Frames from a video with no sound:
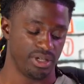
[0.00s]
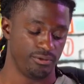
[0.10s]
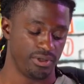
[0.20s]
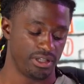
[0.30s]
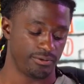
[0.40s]

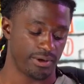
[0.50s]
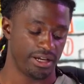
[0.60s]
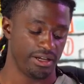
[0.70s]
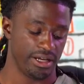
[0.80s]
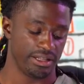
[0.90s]
but we click
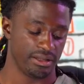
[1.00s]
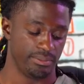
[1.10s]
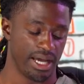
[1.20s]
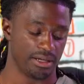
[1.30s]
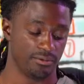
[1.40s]
right here at the
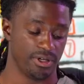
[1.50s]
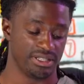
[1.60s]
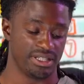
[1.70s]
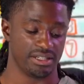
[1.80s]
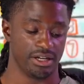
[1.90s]
bottom
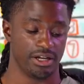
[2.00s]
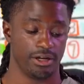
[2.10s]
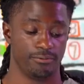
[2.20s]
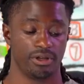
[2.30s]
where it says earn.